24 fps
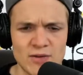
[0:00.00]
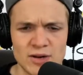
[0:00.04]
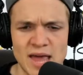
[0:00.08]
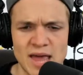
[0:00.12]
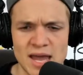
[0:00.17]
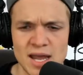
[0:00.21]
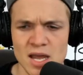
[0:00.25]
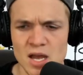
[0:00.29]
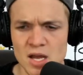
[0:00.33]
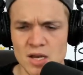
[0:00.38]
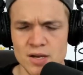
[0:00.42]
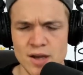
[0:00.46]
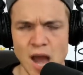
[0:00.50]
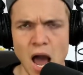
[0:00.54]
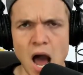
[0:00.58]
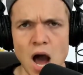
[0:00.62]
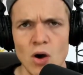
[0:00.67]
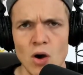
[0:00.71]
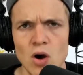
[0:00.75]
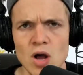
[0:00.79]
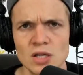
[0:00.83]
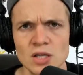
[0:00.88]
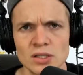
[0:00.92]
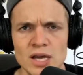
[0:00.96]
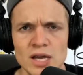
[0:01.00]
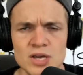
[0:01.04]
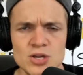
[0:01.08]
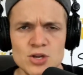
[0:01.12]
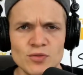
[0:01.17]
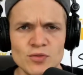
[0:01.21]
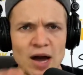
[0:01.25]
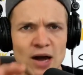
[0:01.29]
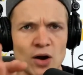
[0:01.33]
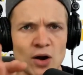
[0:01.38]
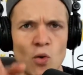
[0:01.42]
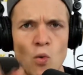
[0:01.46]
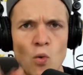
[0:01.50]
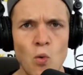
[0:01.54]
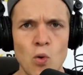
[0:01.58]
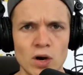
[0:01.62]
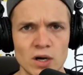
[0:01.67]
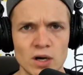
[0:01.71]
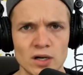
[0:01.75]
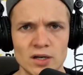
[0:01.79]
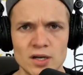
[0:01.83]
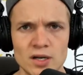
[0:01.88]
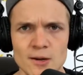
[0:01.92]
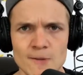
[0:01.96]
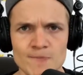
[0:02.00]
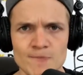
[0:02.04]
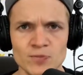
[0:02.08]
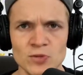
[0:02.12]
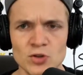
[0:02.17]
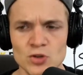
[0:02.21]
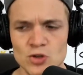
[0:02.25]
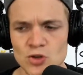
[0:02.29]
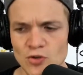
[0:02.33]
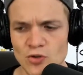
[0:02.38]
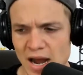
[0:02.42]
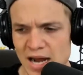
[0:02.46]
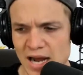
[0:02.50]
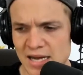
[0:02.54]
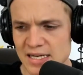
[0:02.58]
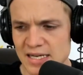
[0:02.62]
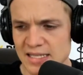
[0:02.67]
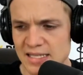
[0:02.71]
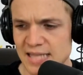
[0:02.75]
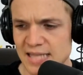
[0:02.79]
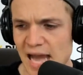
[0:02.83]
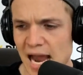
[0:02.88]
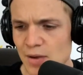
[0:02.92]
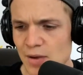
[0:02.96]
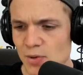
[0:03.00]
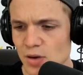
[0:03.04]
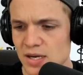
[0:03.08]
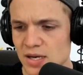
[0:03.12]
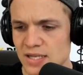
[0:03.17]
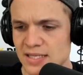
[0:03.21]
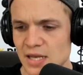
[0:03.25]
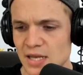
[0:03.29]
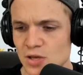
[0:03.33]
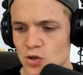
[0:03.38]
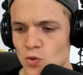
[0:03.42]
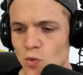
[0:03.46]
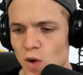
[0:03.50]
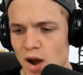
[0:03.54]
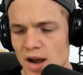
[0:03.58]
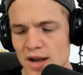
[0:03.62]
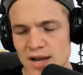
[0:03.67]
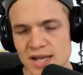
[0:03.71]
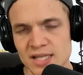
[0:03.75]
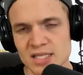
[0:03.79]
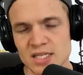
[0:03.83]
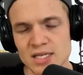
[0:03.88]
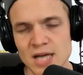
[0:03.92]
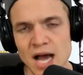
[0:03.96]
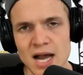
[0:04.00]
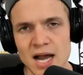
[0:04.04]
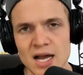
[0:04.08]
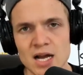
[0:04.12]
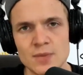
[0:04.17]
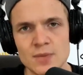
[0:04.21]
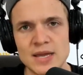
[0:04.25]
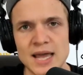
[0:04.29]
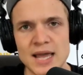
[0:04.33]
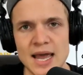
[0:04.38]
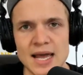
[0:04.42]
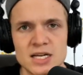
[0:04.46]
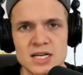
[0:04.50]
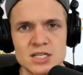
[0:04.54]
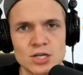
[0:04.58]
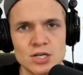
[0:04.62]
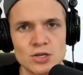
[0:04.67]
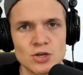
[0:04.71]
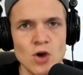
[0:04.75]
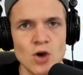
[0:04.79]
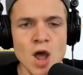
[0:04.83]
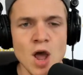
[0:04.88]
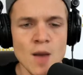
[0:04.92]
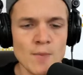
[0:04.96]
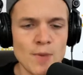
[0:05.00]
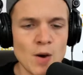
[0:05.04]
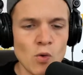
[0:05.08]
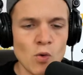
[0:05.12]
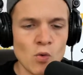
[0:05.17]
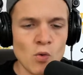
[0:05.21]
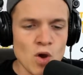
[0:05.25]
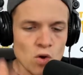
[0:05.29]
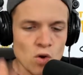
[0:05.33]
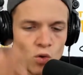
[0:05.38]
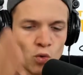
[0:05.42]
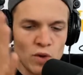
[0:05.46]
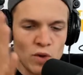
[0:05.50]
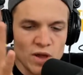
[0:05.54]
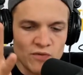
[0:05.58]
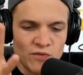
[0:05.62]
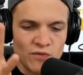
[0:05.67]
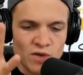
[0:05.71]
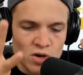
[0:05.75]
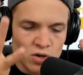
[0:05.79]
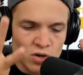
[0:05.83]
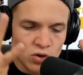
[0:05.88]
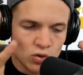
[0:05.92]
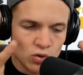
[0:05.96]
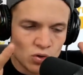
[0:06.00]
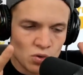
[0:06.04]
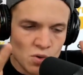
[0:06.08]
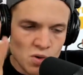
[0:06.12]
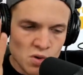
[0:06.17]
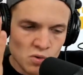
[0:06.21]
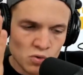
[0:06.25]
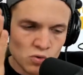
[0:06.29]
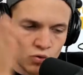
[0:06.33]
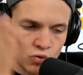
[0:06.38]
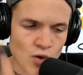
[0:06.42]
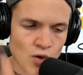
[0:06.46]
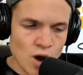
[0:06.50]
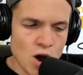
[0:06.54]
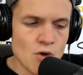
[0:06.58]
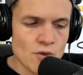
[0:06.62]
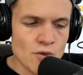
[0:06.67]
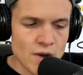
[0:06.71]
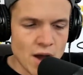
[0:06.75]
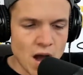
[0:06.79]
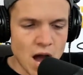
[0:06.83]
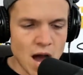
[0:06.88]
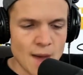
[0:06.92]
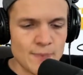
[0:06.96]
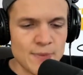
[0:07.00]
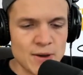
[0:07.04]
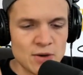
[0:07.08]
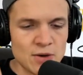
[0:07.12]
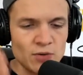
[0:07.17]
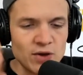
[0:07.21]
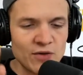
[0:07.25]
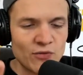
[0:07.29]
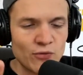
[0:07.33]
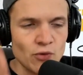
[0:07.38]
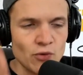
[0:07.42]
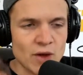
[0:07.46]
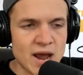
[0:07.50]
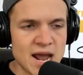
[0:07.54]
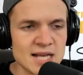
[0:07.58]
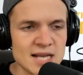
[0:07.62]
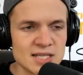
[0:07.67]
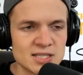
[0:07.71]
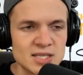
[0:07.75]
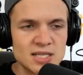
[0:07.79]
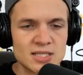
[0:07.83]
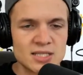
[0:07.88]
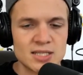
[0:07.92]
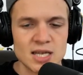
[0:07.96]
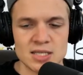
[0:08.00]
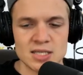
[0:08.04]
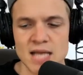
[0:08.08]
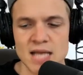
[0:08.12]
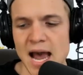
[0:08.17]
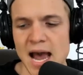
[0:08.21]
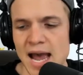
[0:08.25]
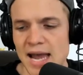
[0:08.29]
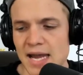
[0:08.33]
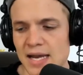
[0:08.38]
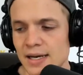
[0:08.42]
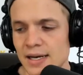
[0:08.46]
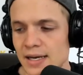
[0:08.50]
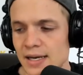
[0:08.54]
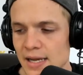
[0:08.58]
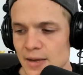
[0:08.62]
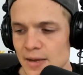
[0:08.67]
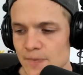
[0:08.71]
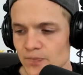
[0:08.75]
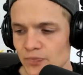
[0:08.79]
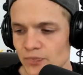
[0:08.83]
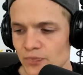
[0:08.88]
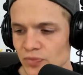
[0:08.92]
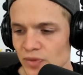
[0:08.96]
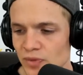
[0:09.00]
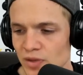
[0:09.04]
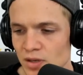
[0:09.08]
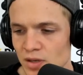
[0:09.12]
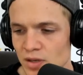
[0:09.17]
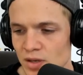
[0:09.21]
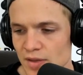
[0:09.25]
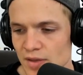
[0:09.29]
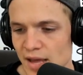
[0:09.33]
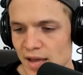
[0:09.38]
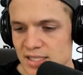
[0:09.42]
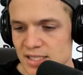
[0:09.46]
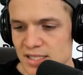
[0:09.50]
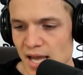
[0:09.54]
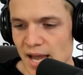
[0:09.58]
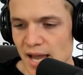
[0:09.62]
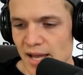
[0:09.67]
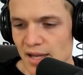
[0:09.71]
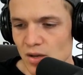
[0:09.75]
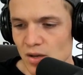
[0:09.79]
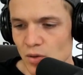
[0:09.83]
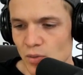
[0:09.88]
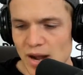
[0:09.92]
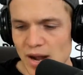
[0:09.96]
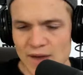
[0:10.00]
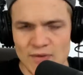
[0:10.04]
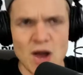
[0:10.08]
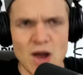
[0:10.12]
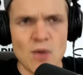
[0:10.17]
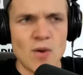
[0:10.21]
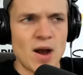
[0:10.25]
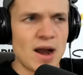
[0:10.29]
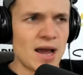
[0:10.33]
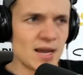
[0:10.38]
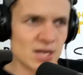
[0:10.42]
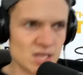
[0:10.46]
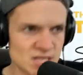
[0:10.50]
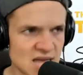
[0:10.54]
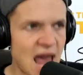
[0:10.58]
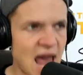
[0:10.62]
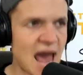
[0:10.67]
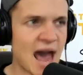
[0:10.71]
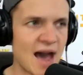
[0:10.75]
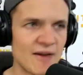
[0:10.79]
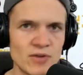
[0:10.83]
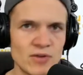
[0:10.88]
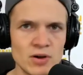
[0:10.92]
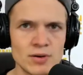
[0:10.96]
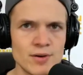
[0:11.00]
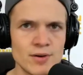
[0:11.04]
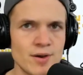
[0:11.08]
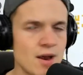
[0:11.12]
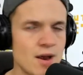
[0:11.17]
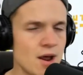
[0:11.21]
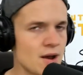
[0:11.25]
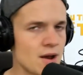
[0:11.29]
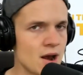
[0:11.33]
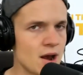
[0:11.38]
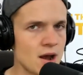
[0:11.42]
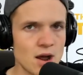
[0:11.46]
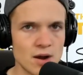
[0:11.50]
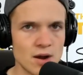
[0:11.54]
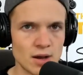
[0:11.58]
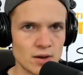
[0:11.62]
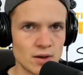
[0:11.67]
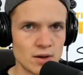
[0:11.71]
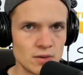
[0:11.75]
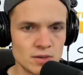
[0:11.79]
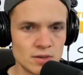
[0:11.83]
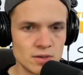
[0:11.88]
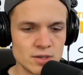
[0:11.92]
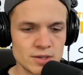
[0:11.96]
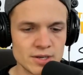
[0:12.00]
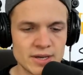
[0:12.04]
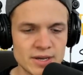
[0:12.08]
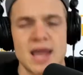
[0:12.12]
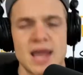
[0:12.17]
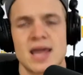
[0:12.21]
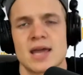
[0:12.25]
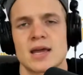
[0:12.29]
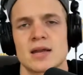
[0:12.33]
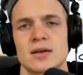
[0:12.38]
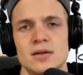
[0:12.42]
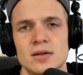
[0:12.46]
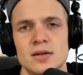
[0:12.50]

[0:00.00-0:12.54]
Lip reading: Like, no, like you've got to work. You've got to decide what it is that you want. It's not going to be handed to you. But we've grown up and we've raised this society that's like, whatever I want, I can just have. No. You can't.